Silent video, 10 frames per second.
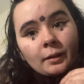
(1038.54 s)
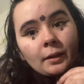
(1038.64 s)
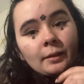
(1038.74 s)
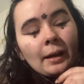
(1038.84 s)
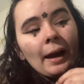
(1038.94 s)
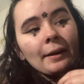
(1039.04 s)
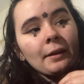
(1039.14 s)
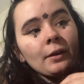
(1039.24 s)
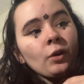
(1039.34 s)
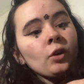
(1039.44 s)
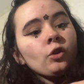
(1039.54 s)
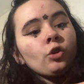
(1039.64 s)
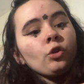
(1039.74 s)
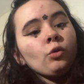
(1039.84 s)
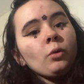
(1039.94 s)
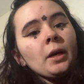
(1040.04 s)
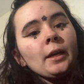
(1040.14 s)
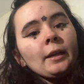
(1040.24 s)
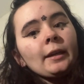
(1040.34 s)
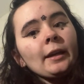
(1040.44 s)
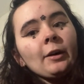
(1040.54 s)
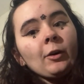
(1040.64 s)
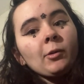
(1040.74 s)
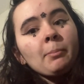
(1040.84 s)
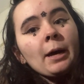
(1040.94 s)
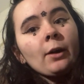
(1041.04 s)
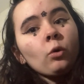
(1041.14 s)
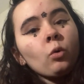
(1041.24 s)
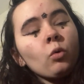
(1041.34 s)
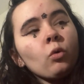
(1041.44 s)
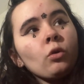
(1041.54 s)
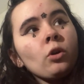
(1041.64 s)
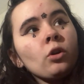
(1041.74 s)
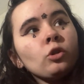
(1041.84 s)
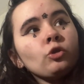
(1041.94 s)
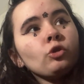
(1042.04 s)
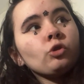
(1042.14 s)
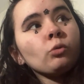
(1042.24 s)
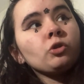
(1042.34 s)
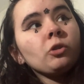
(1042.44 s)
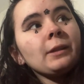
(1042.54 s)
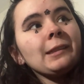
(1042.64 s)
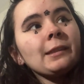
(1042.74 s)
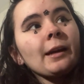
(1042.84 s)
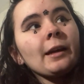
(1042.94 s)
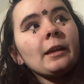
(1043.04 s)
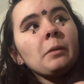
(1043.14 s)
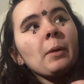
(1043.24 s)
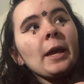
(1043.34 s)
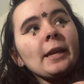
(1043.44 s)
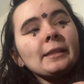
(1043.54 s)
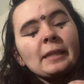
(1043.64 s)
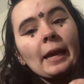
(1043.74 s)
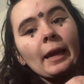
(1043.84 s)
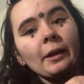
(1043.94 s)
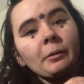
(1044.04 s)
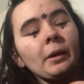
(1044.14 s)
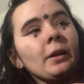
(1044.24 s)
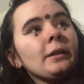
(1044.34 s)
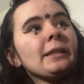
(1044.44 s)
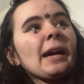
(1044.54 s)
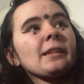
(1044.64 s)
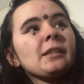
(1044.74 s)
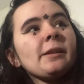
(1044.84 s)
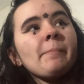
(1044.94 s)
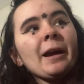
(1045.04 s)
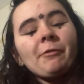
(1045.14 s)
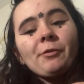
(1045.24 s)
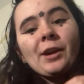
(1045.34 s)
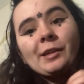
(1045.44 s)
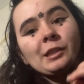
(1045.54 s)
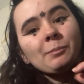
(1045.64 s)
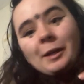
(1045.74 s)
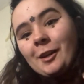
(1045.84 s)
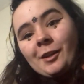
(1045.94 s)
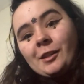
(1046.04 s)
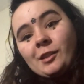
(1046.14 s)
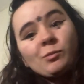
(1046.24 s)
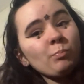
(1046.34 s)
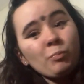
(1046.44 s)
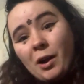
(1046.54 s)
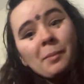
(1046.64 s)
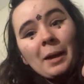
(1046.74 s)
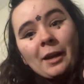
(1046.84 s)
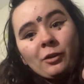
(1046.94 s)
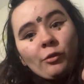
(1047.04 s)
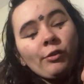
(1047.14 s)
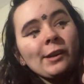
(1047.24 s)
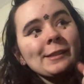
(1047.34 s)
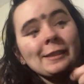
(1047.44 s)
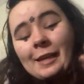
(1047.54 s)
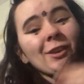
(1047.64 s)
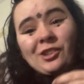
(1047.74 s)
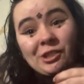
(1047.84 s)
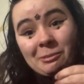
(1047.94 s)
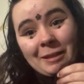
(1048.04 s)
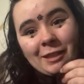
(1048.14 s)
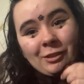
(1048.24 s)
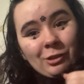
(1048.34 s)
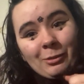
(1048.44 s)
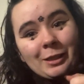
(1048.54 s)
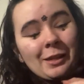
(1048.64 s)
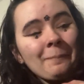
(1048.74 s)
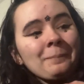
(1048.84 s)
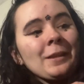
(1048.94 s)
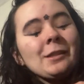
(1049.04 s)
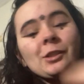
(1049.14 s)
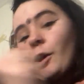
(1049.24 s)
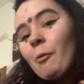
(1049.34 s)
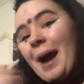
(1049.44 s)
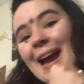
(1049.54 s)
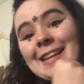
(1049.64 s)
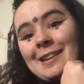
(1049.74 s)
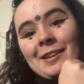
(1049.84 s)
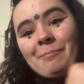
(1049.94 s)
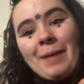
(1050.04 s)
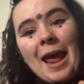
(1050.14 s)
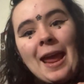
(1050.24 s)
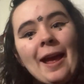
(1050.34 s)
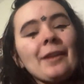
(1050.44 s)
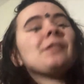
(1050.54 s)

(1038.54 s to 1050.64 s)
decided to get out of my old social anxiety ways and texted my friends because one of my other friends encouraged me to do it. So I did, and